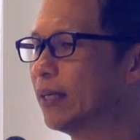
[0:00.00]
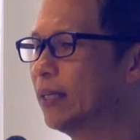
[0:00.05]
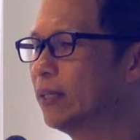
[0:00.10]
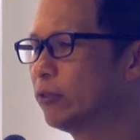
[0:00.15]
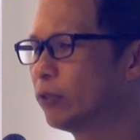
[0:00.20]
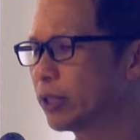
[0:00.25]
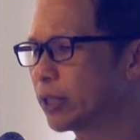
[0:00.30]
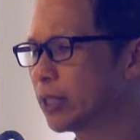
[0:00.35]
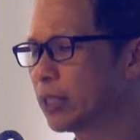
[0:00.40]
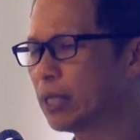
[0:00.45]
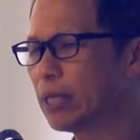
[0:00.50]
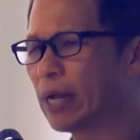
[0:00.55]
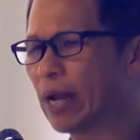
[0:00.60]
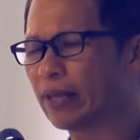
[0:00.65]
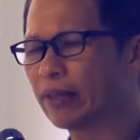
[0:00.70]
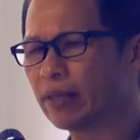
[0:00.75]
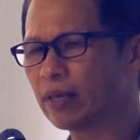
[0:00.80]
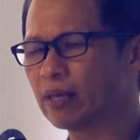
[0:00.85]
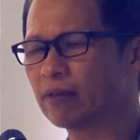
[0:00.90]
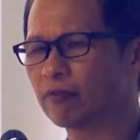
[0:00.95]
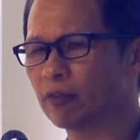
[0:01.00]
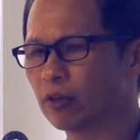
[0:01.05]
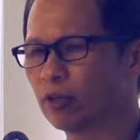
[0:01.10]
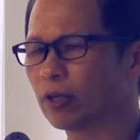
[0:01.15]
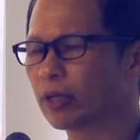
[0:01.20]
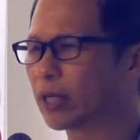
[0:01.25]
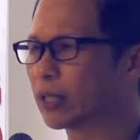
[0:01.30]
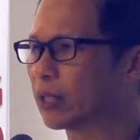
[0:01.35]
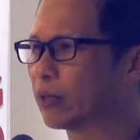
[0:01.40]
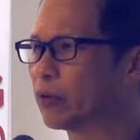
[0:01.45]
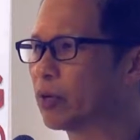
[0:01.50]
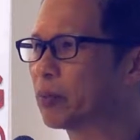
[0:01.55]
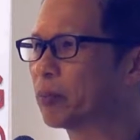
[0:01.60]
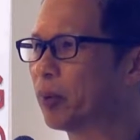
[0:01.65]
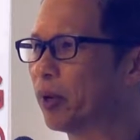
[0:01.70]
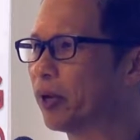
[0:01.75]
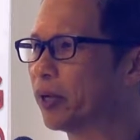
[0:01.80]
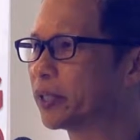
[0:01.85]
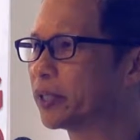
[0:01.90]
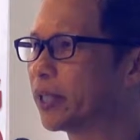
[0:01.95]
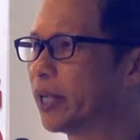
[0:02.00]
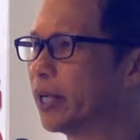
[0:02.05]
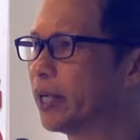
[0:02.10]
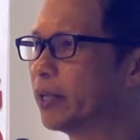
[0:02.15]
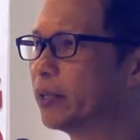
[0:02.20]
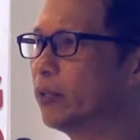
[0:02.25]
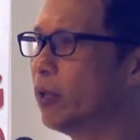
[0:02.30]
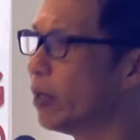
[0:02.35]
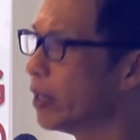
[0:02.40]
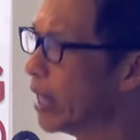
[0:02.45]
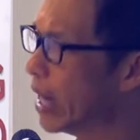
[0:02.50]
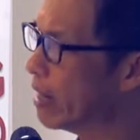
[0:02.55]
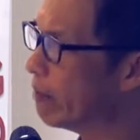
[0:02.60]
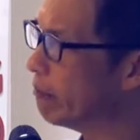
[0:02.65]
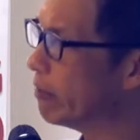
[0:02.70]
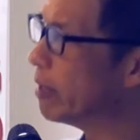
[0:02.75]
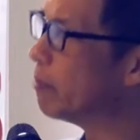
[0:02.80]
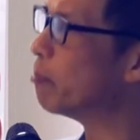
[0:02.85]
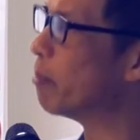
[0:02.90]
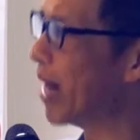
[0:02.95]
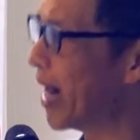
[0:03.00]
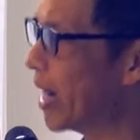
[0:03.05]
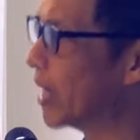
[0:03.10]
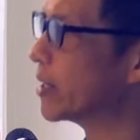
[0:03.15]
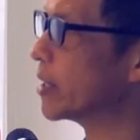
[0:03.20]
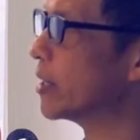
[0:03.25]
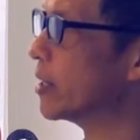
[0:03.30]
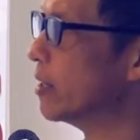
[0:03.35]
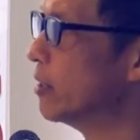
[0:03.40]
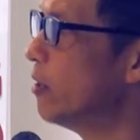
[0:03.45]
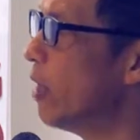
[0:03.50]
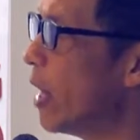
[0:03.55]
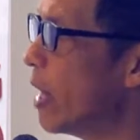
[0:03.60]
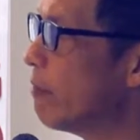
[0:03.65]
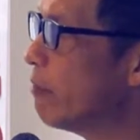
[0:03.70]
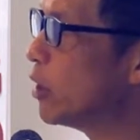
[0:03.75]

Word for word: interestingly, I think if you look at the report, uh, not every past, not